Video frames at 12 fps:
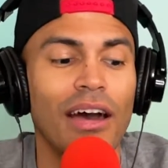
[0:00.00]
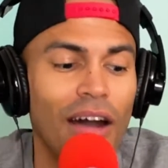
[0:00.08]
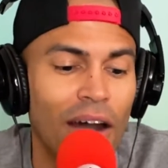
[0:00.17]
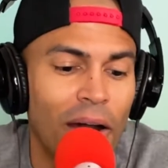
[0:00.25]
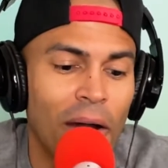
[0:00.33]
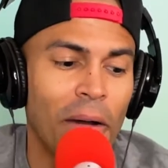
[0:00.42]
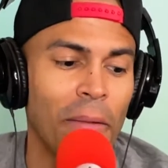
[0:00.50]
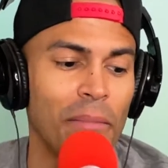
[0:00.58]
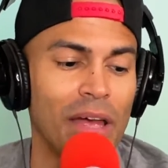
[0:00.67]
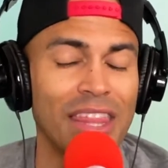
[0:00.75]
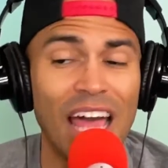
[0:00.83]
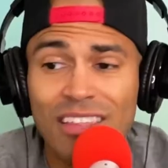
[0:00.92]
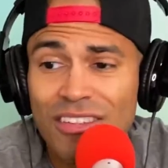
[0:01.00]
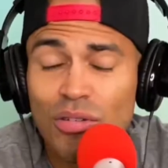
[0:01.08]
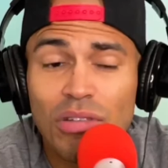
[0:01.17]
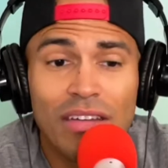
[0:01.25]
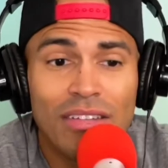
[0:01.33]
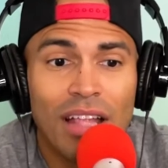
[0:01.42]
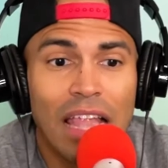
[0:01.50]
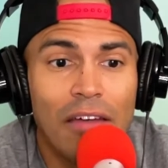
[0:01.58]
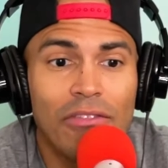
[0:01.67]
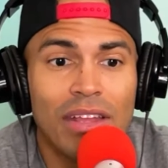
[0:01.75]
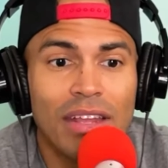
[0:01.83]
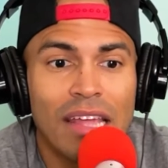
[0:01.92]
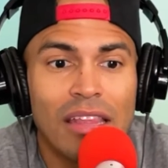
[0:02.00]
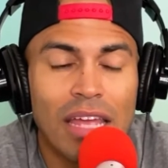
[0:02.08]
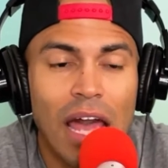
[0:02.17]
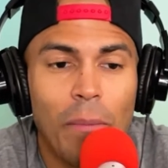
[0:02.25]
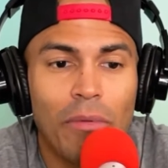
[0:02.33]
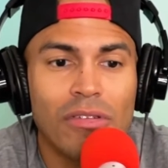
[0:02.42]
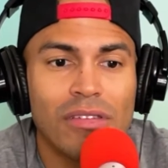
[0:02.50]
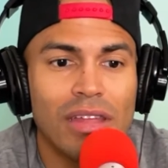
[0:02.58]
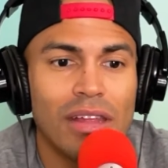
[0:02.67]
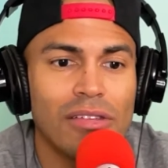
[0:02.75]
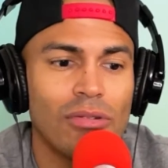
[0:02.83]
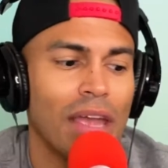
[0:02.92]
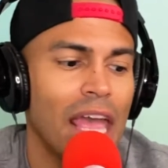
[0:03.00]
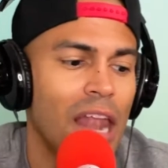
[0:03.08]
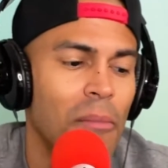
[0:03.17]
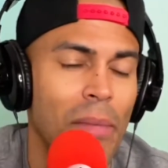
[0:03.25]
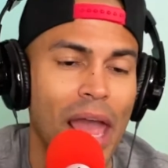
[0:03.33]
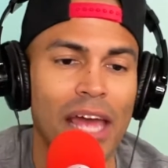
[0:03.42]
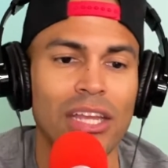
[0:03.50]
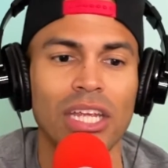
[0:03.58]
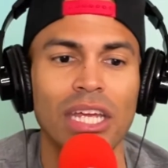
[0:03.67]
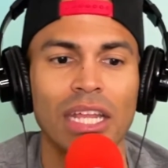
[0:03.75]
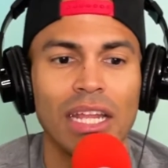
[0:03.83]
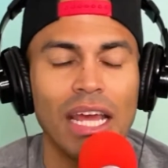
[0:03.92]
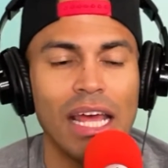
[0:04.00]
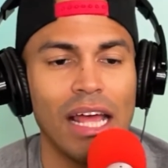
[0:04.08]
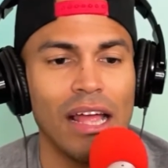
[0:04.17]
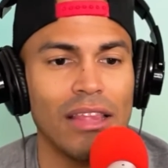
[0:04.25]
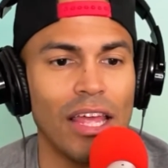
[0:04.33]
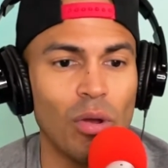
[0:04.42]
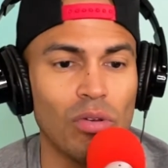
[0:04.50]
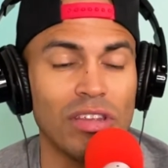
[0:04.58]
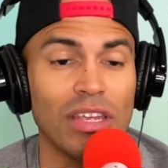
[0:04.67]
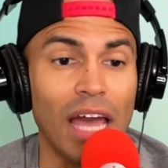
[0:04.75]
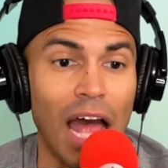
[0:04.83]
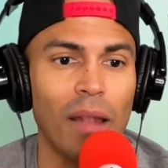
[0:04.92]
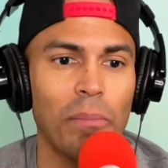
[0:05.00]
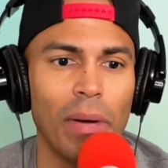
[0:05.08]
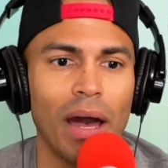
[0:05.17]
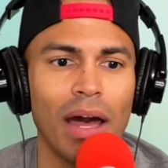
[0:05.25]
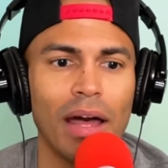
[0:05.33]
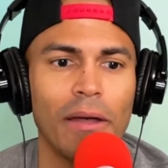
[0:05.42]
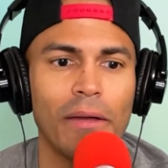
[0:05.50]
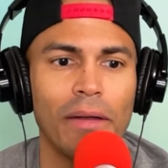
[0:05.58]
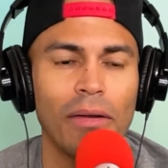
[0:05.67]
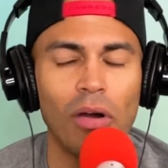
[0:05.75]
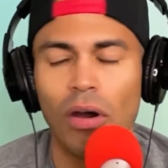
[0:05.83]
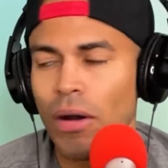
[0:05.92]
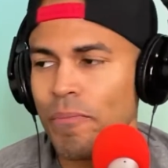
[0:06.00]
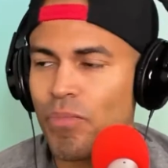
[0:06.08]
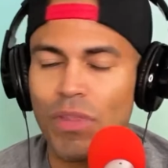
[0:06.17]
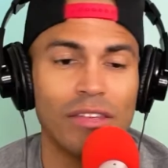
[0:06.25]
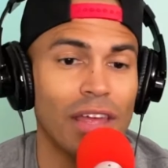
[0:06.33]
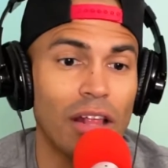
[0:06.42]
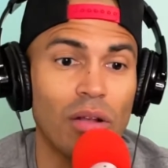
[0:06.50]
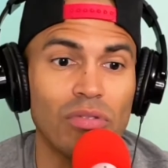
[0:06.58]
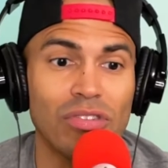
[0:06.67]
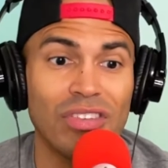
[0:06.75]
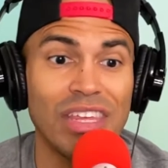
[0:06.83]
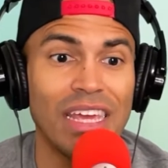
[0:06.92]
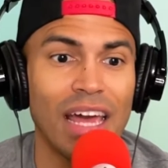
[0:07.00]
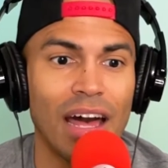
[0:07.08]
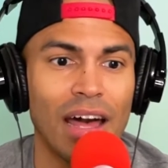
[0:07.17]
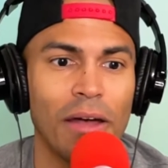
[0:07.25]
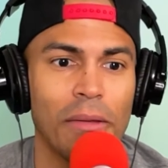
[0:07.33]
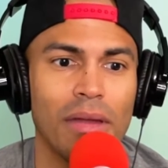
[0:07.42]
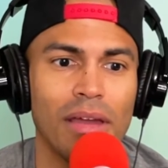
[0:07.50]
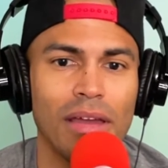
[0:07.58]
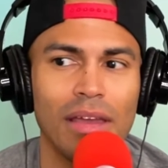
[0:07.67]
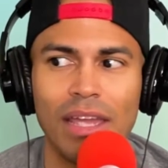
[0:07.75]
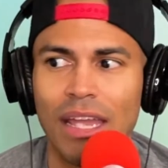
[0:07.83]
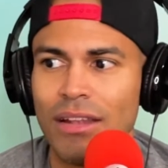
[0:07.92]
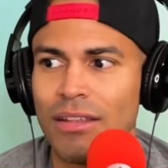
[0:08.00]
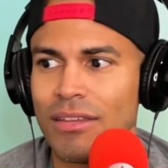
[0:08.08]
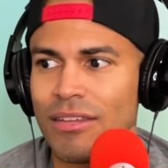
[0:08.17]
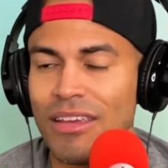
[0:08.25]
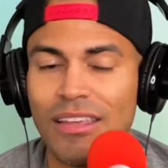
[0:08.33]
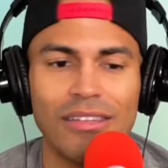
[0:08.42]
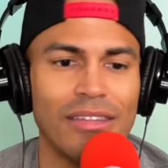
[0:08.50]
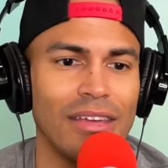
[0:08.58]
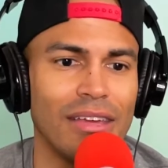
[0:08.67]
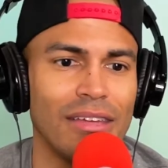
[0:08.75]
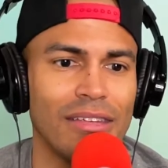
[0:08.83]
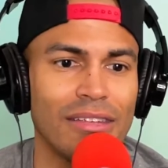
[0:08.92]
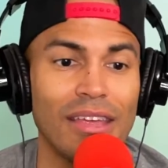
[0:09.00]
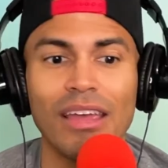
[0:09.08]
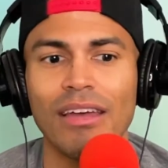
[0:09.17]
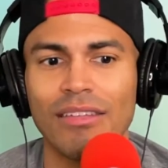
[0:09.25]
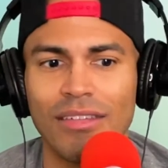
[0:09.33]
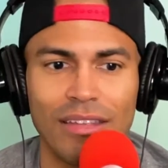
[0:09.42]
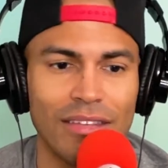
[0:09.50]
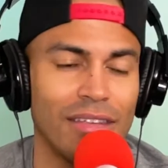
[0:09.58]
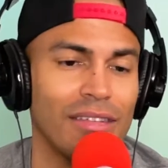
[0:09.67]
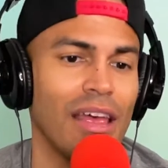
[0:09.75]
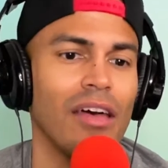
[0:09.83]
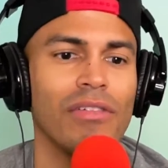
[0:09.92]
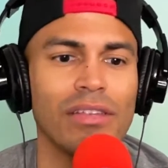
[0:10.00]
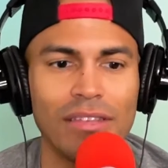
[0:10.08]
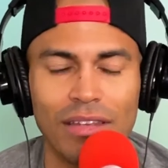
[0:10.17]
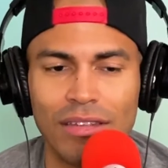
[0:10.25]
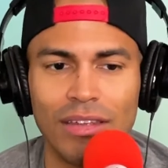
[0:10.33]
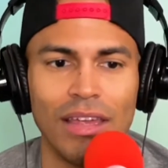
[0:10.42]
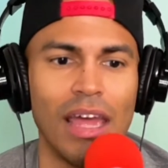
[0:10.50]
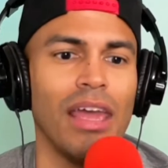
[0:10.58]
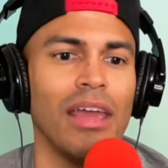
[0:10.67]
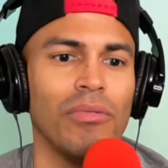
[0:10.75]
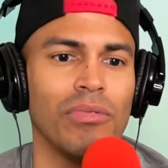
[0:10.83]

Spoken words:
And that's 2011 in the capital city. So I can't imagine Tegucigalpa or Santa Lucia in 66, 67, 68.